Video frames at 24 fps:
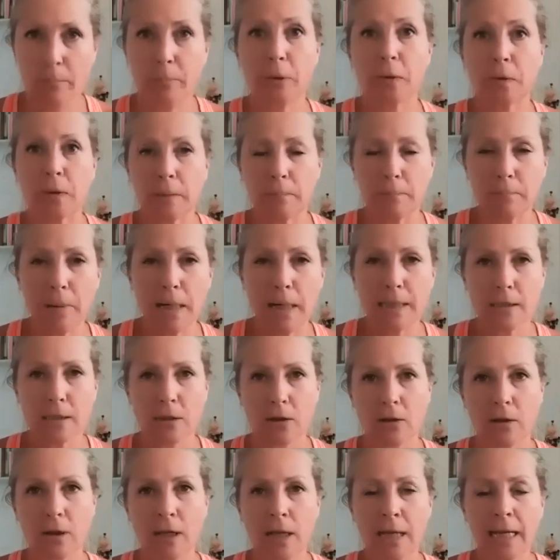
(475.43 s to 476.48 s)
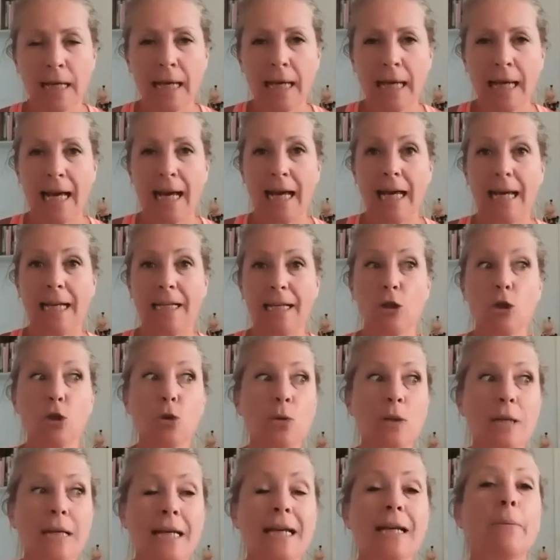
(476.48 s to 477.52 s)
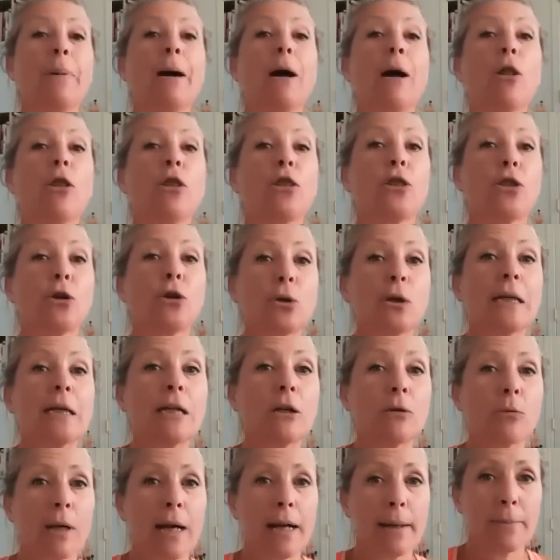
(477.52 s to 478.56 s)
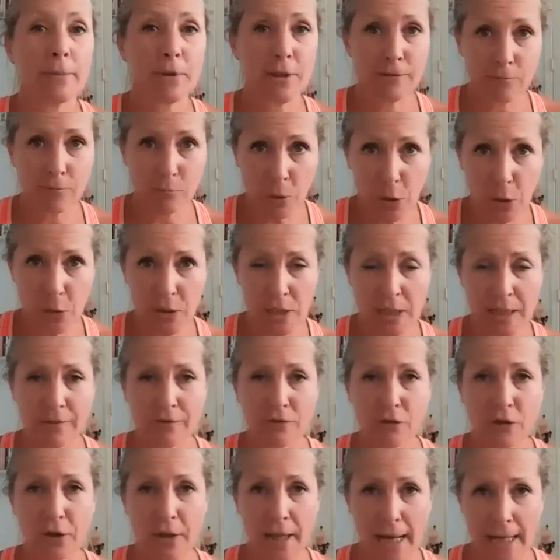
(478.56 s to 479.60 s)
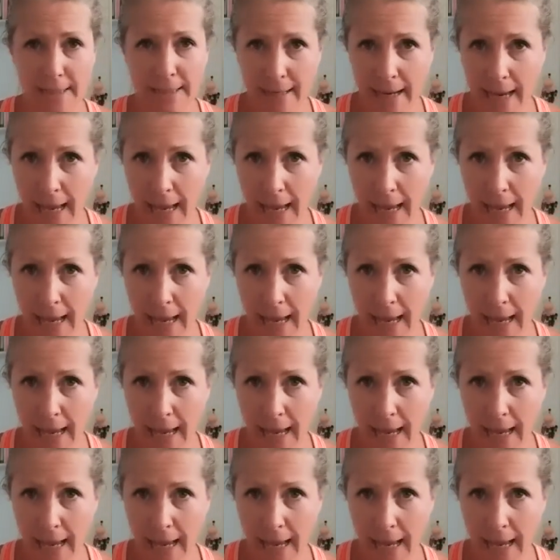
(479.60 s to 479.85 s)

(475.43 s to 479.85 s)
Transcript: building muscle. And you need about 30 grams of protein for that to